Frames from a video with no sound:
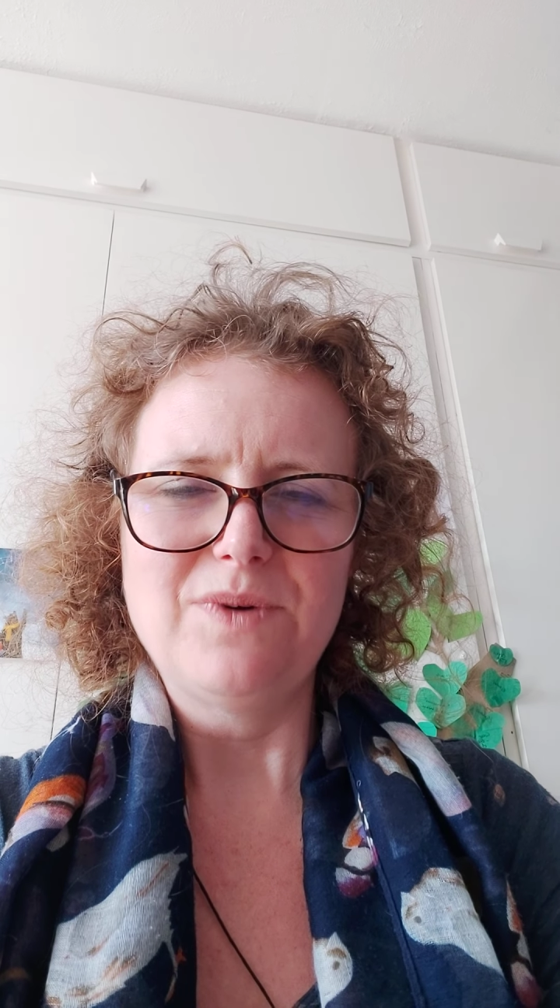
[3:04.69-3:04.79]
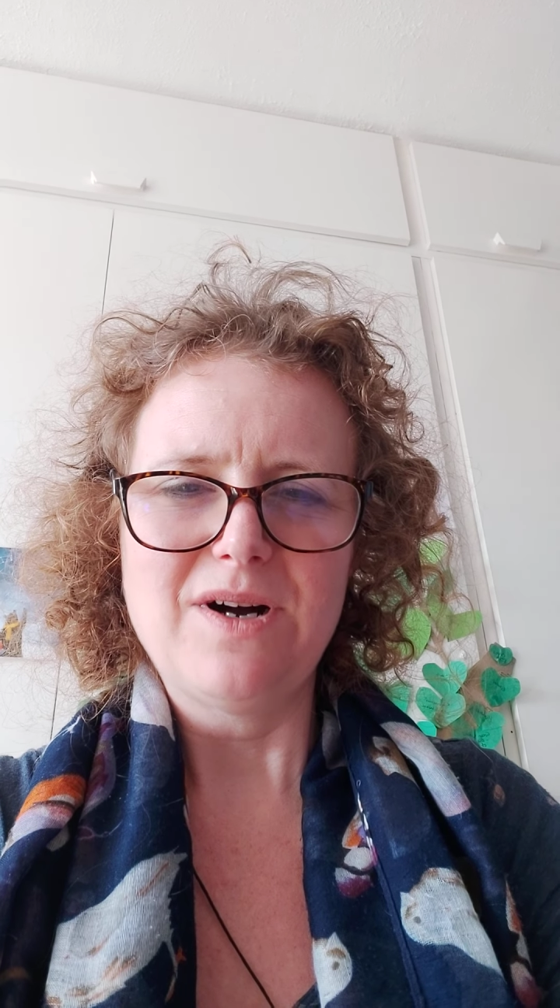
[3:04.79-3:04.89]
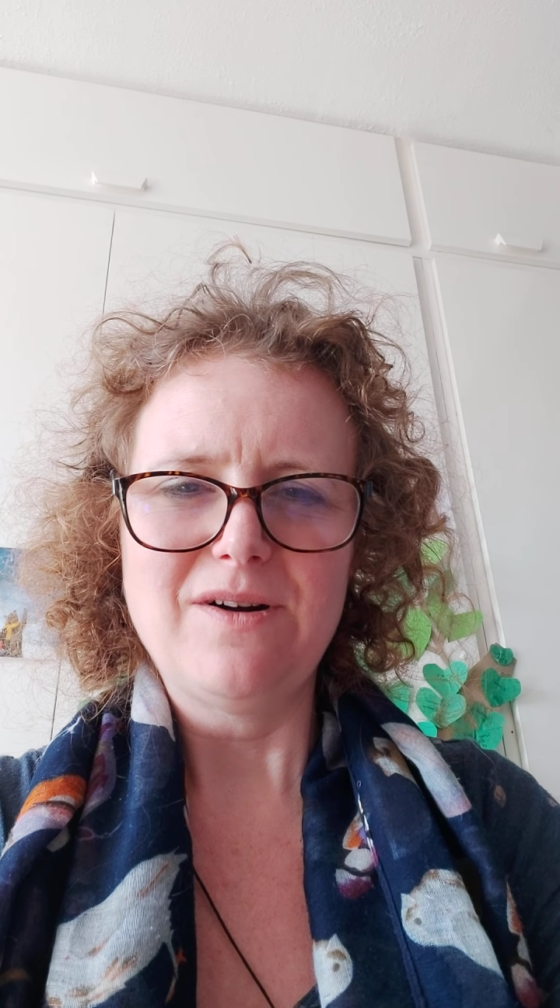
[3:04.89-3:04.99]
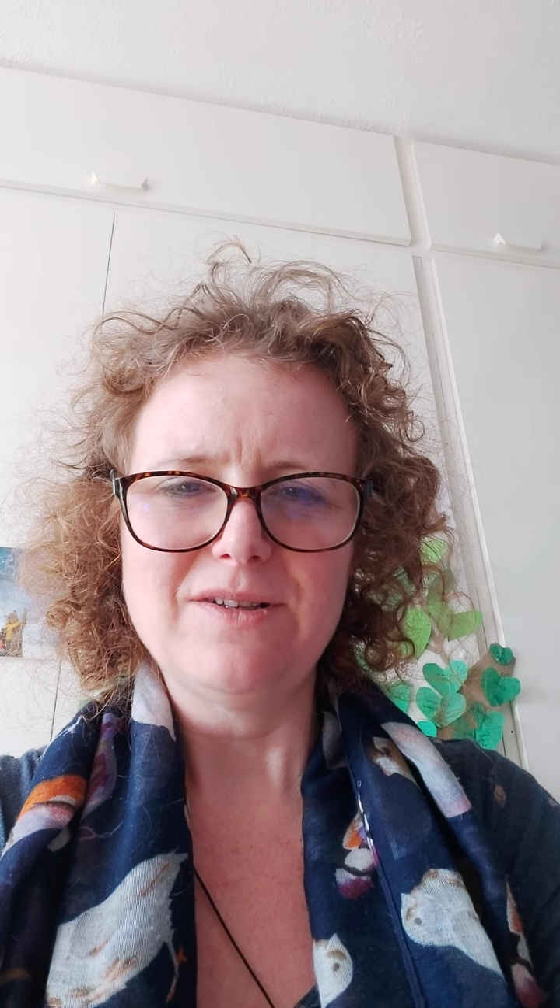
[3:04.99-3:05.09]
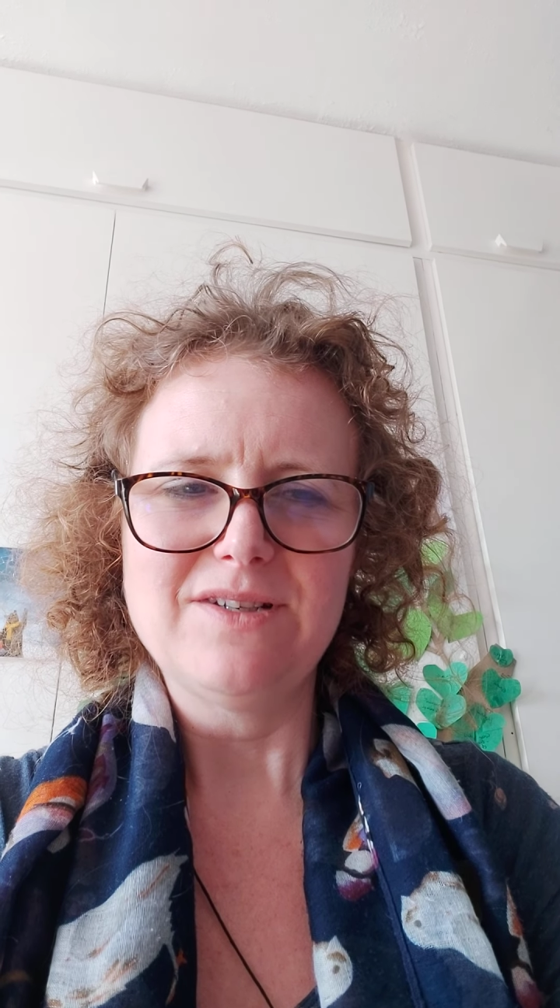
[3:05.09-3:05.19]

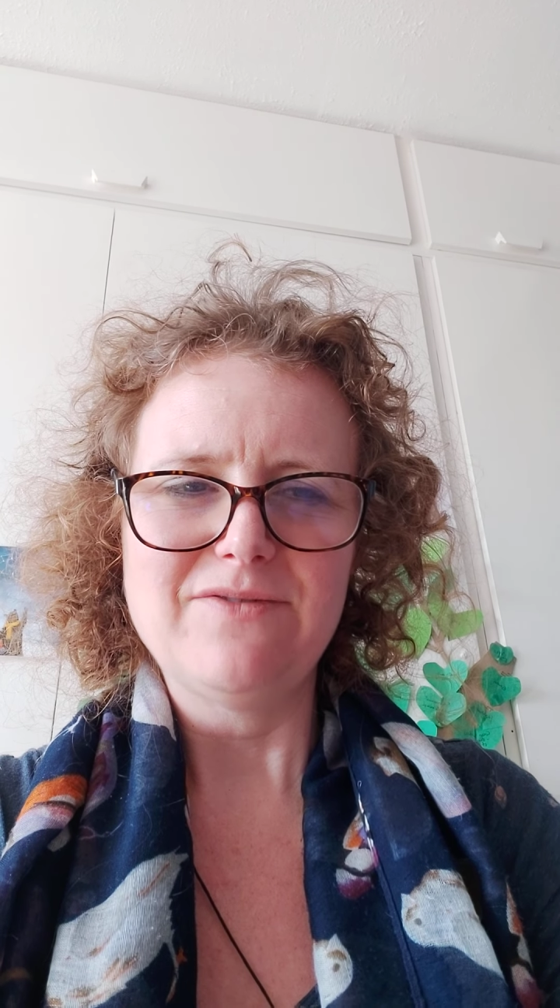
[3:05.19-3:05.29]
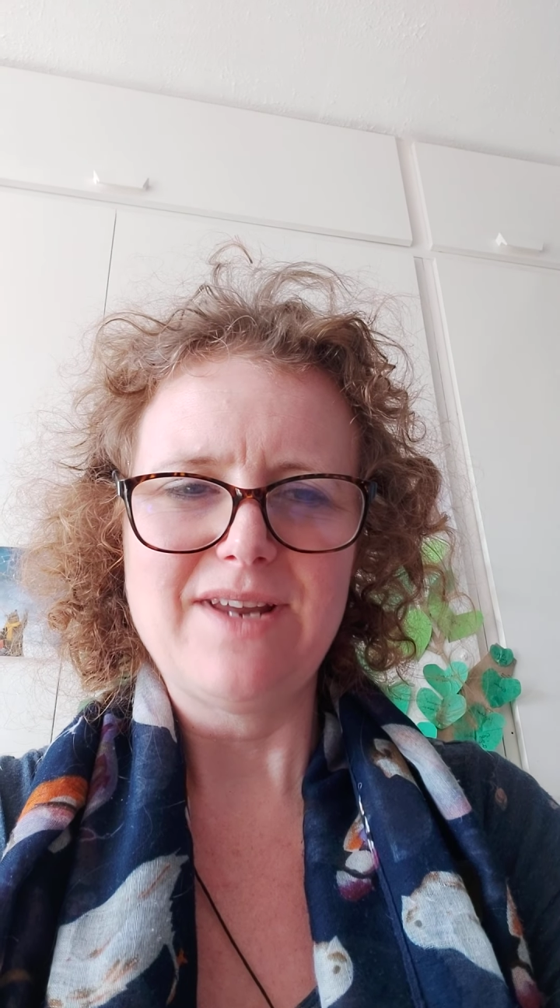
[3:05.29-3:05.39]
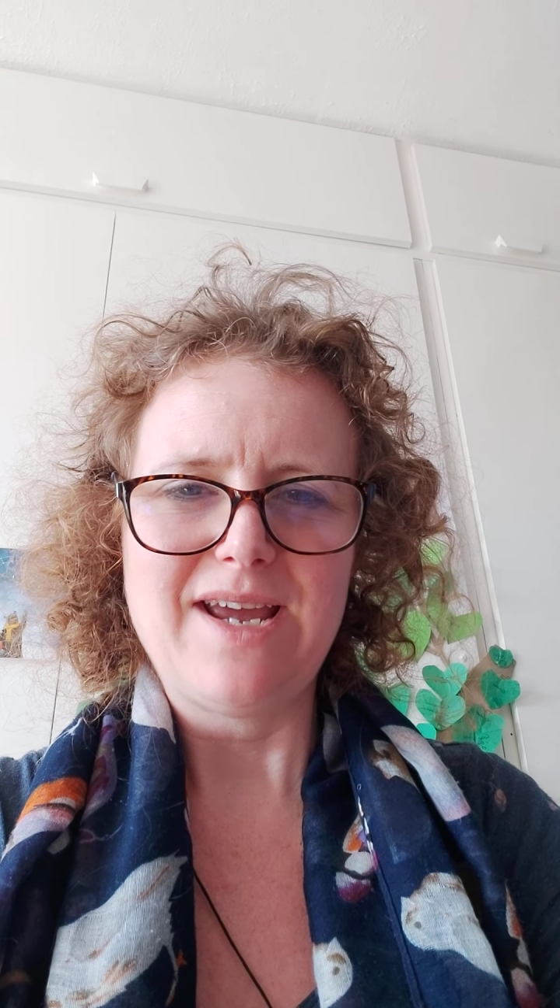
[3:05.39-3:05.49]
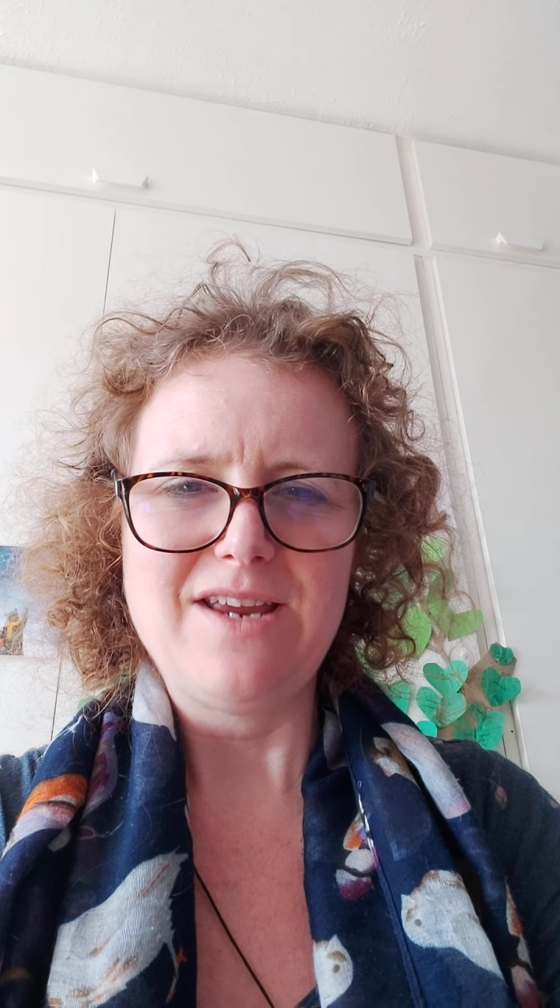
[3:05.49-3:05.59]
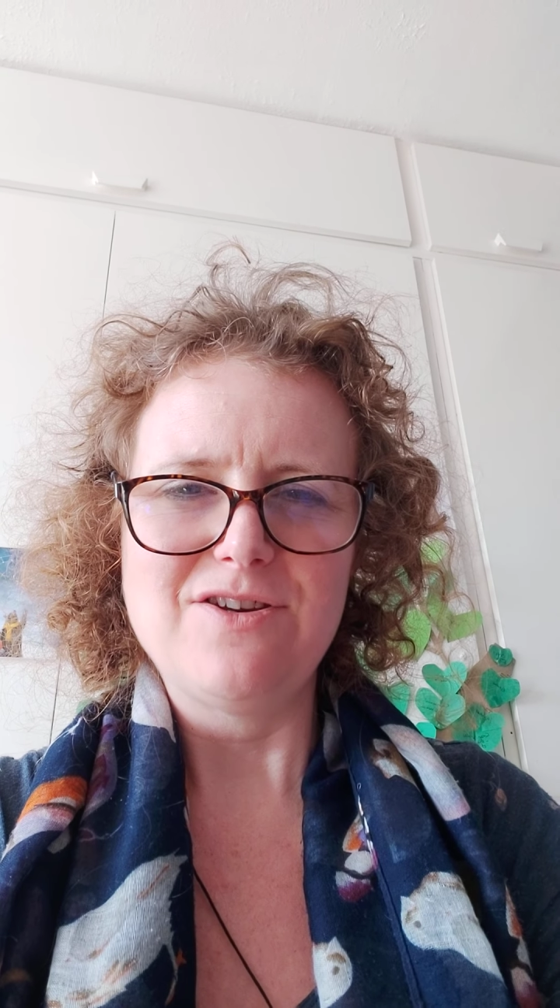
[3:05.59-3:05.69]
part of
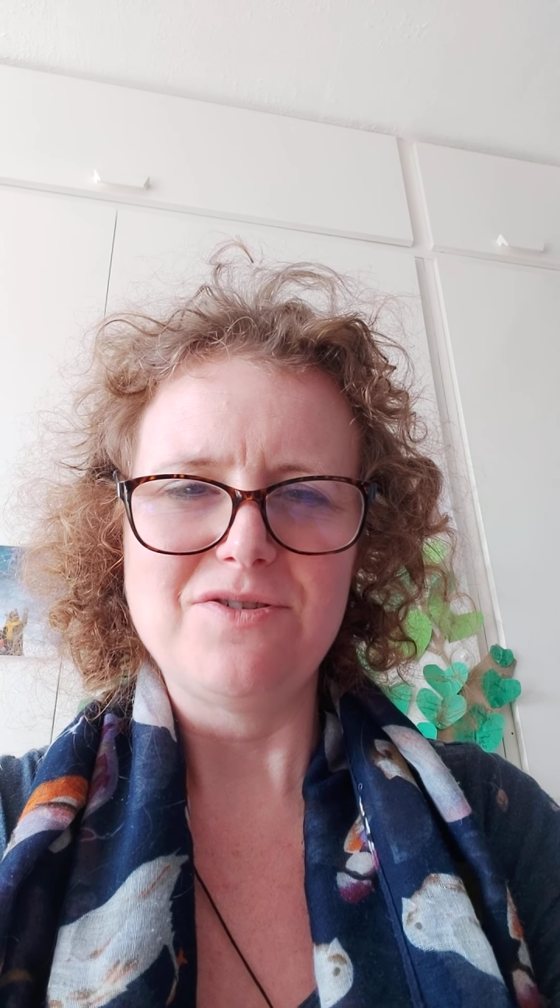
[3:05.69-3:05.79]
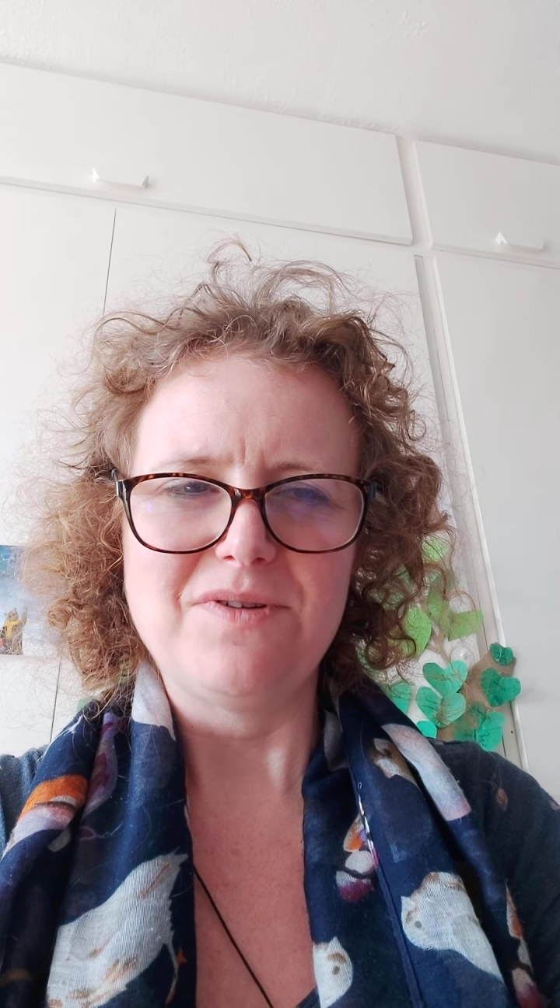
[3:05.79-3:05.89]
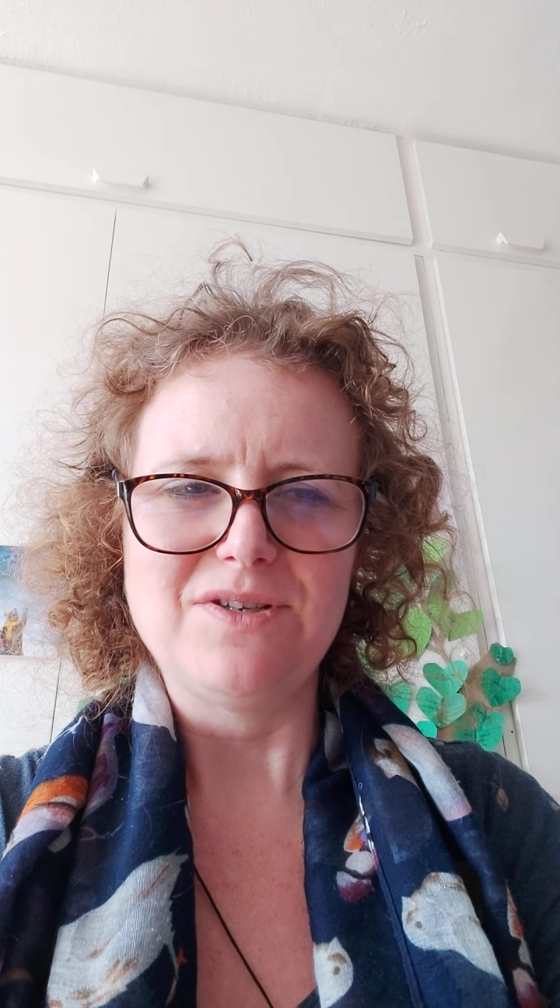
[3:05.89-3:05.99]
nature.